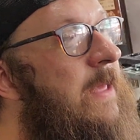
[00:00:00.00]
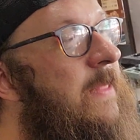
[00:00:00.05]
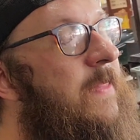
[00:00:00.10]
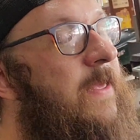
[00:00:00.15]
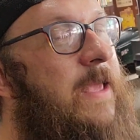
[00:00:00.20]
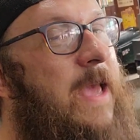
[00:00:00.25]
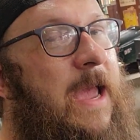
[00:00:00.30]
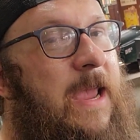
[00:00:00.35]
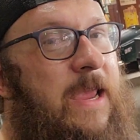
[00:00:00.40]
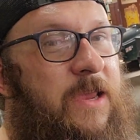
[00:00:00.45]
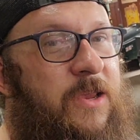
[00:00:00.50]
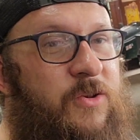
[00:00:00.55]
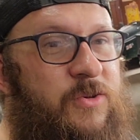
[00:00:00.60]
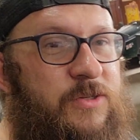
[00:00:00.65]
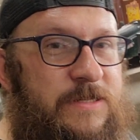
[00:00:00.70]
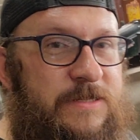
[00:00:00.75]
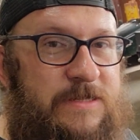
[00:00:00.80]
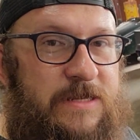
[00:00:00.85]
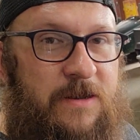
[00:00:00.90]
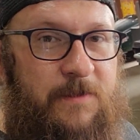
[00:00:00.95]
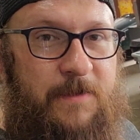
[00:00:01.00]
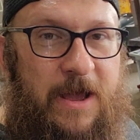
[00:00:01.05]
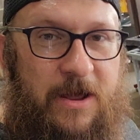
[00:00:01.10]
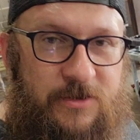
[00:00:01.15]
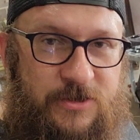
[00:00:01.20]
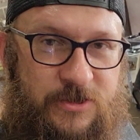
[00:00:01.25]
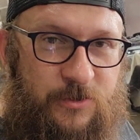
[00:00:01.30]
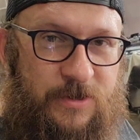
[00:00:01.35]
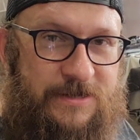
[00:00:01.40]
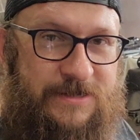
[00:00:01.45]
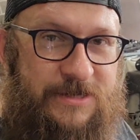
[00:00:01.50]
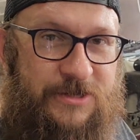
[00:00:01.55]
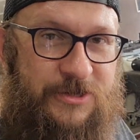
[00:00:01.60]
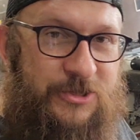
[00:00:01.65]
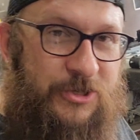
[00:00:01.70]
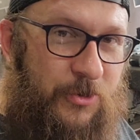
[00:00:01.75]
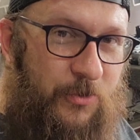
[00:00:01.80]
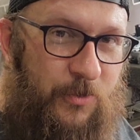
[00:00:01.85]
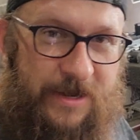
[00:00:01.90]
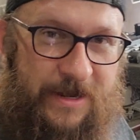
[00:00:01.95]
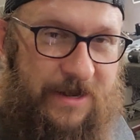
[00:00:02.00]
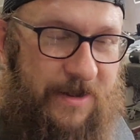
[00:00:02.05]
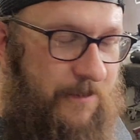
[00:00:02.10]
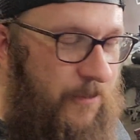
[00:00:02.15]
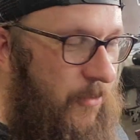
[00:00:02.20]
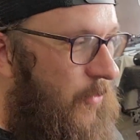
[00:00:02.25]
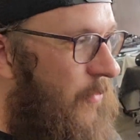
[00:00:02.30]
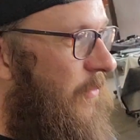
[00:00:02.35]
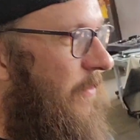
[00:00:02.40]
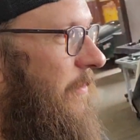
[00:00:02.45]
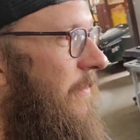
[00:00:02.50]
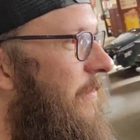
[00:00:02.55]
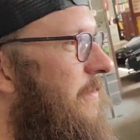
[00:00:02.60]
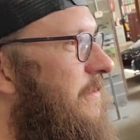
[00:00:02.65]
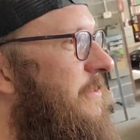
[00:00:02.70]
The guy he used to send them out to doesn't do it anymore.